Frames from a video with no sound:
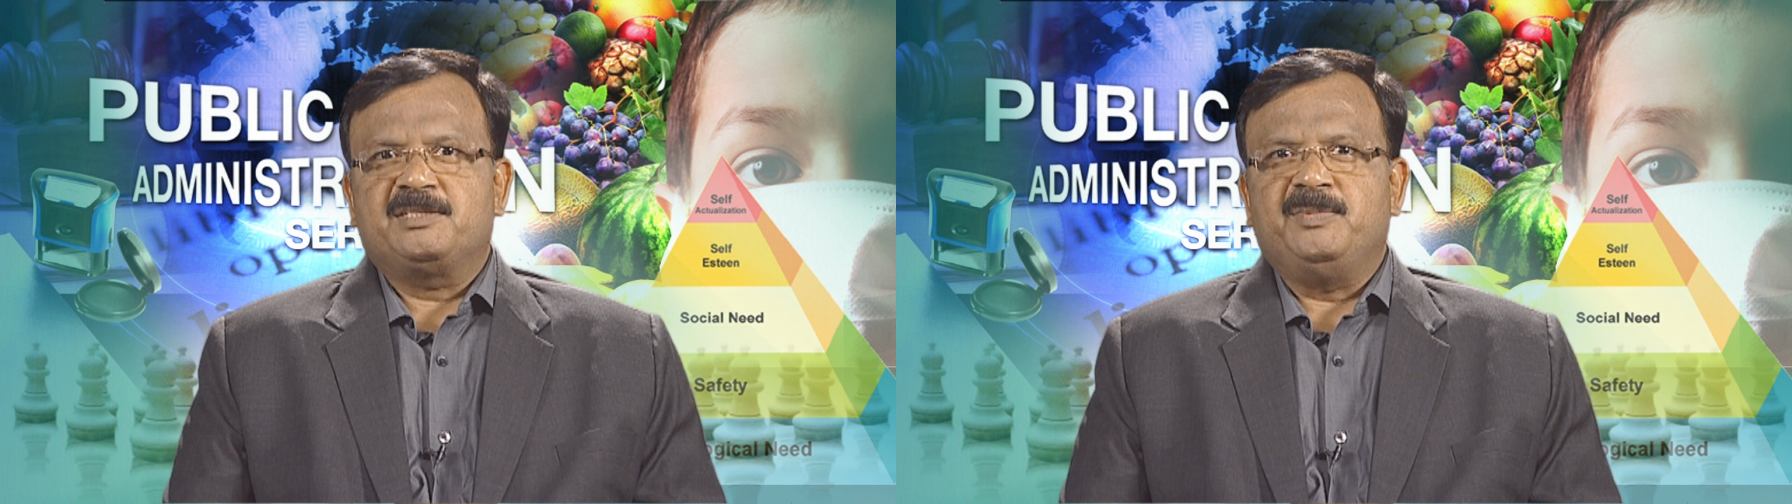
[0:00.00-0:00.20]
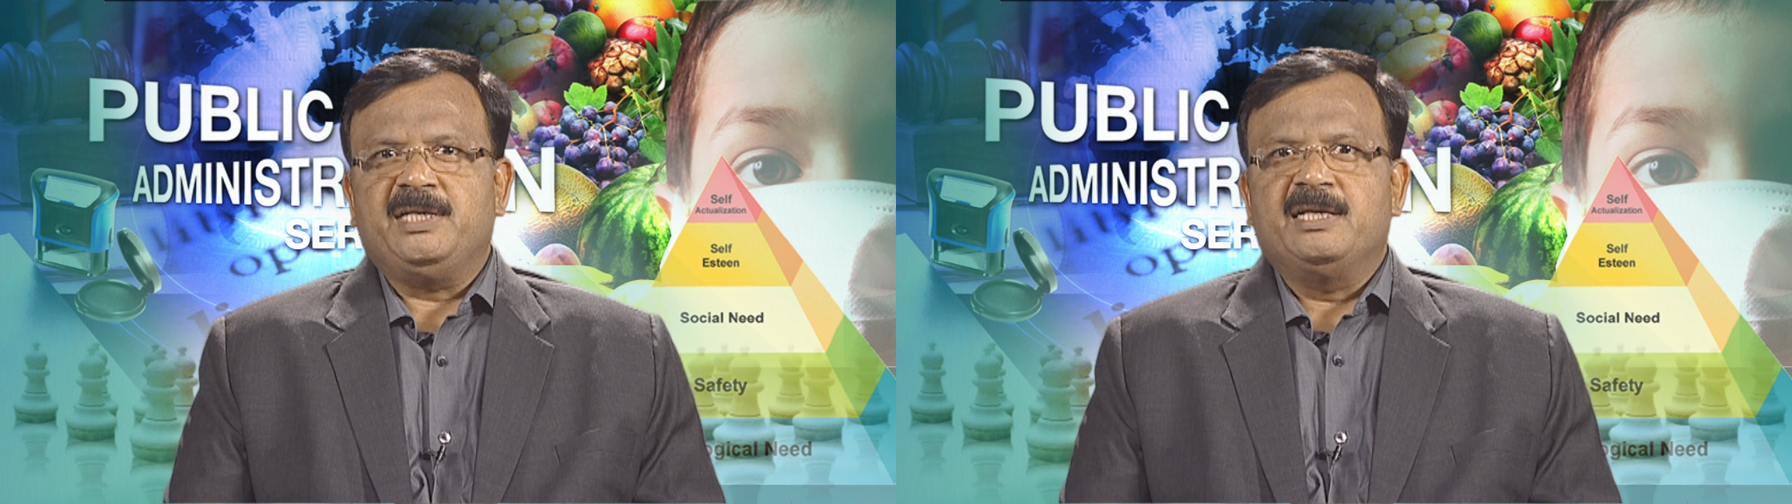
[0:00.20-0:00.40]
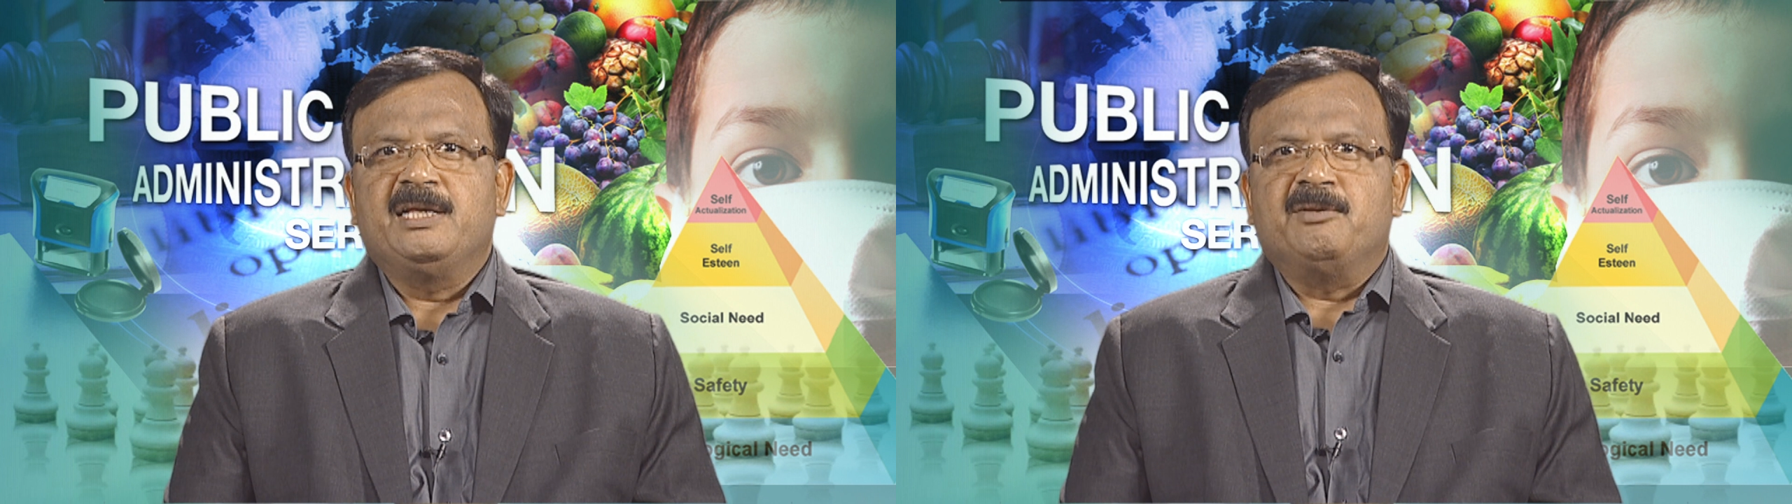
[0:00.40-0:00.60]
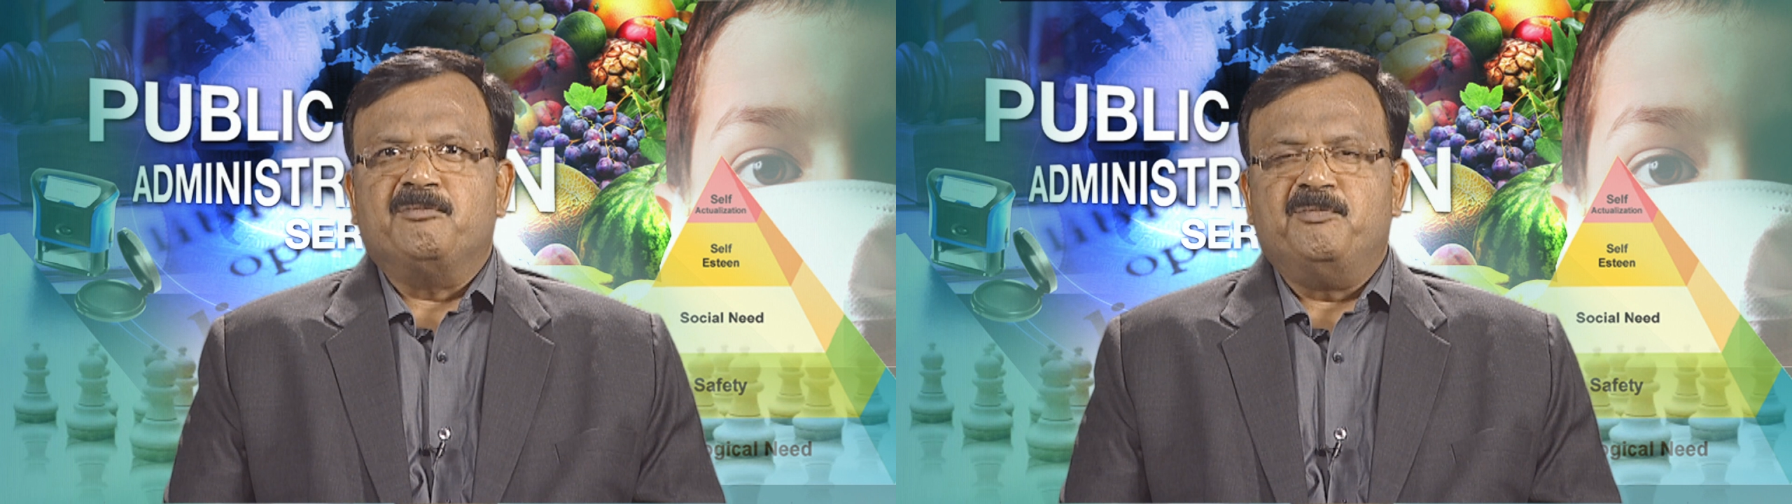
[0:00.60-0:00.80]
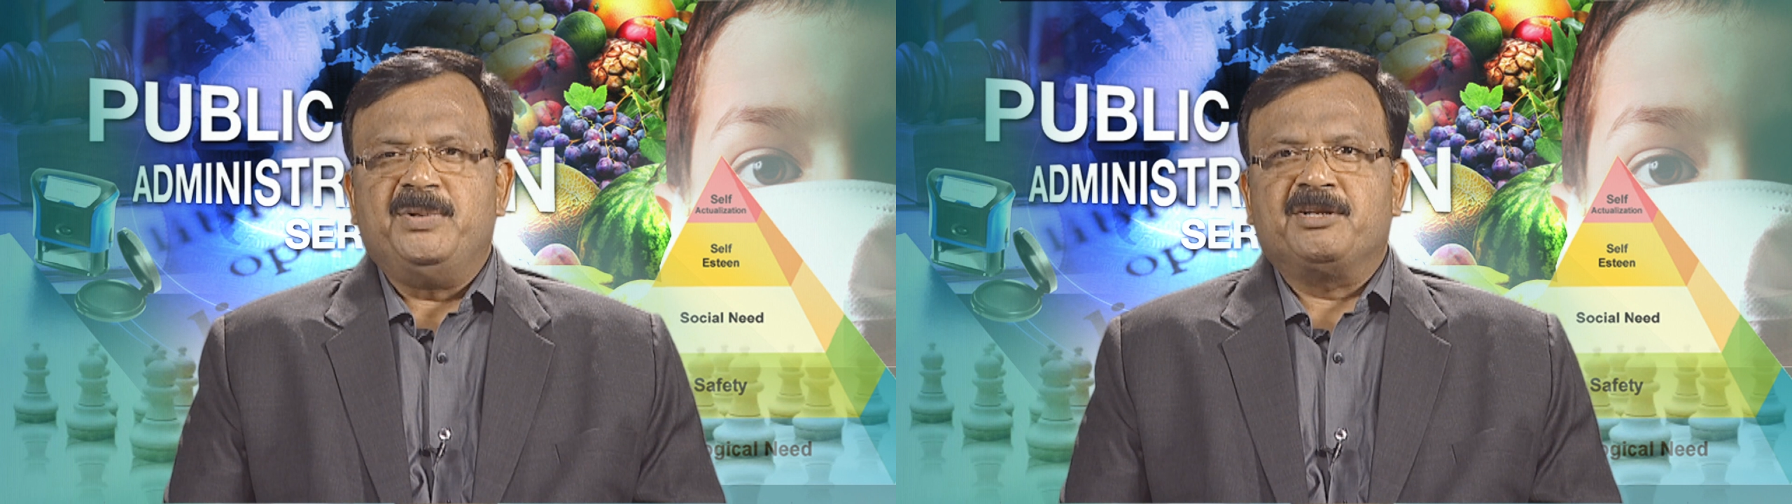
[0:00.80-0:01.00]
be
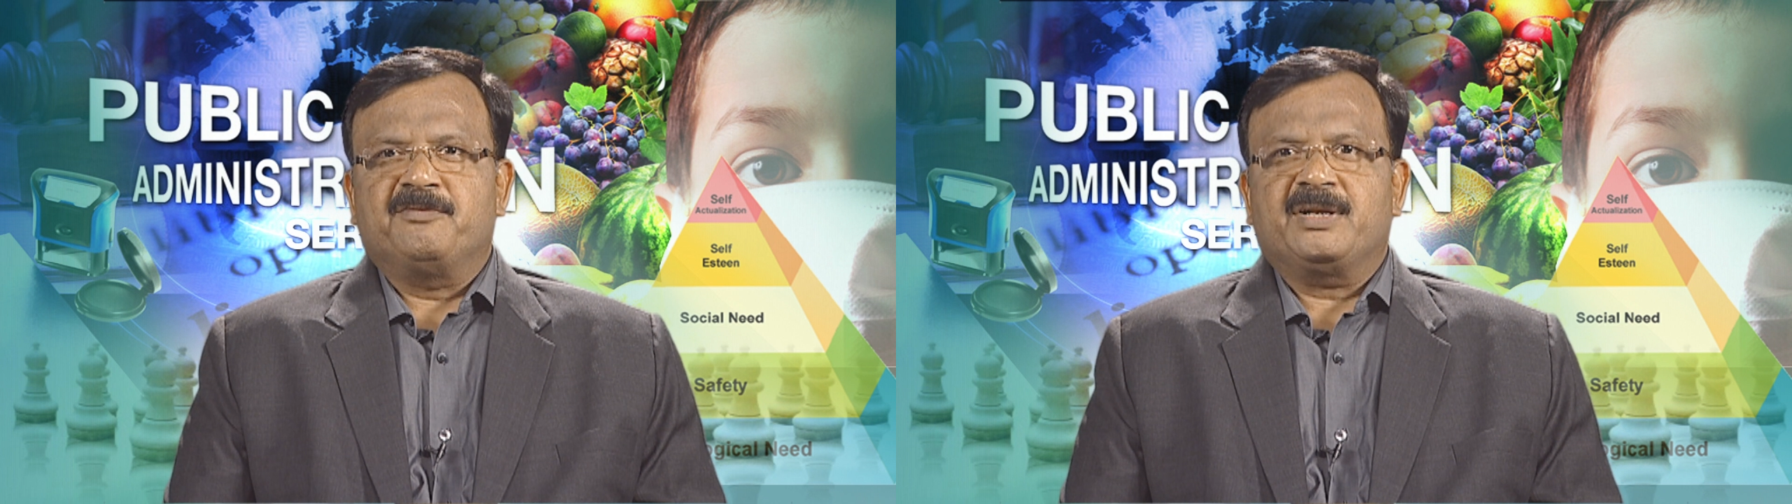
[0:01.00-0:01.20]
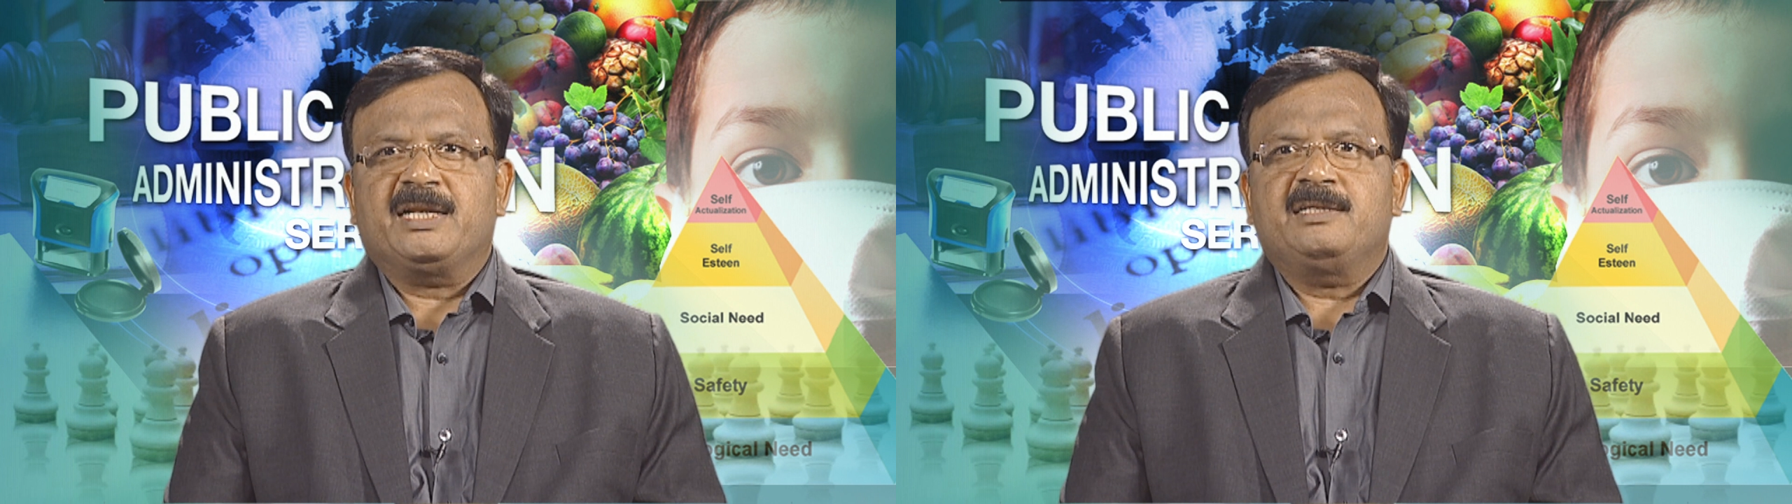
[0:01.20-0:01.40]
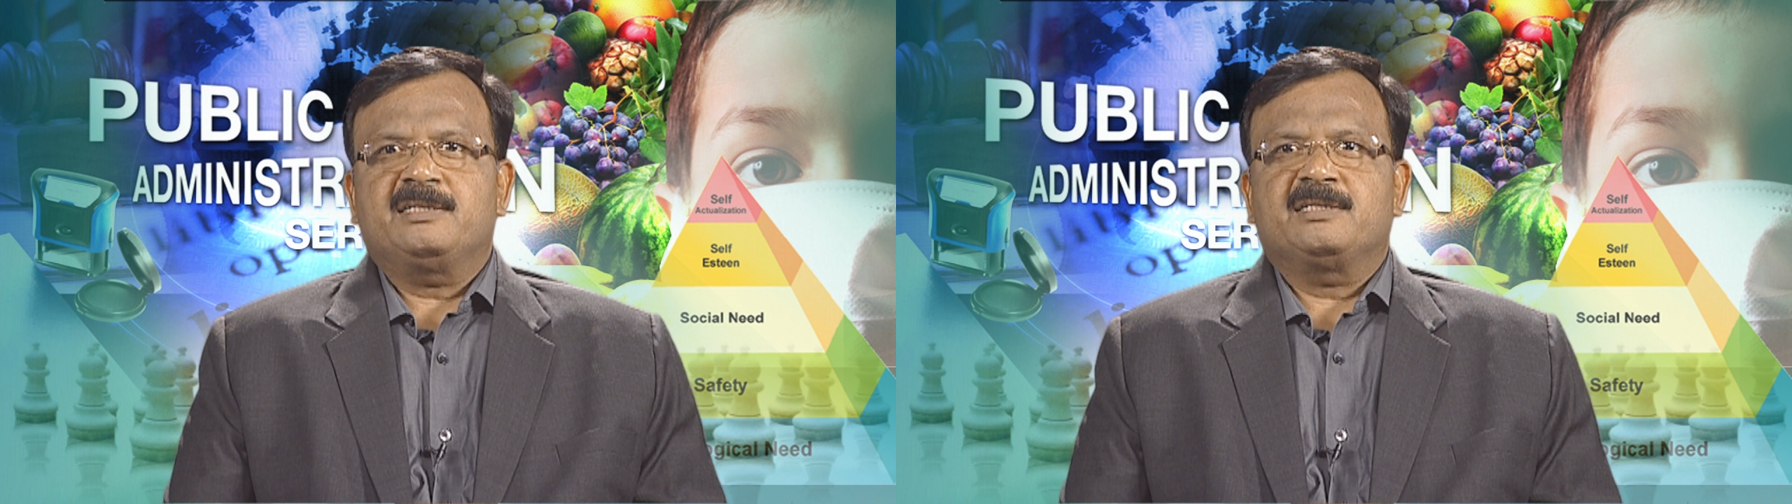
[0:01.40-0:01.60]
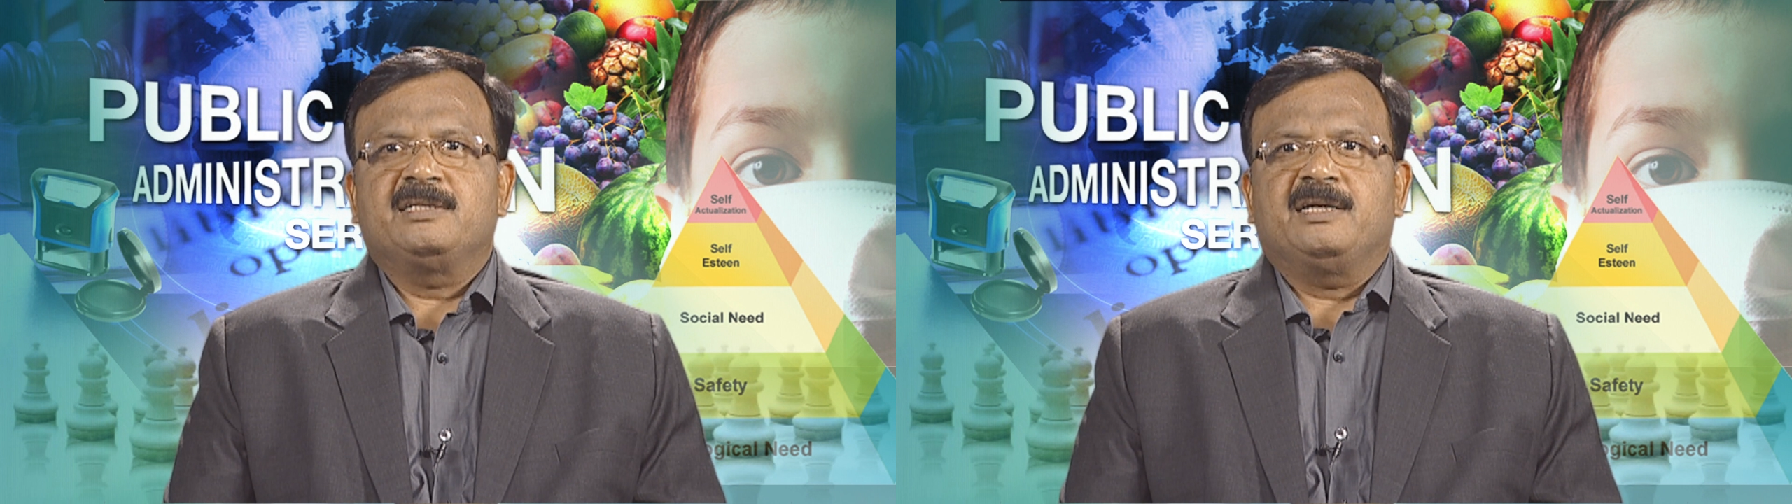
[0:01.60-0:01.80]
benevolent,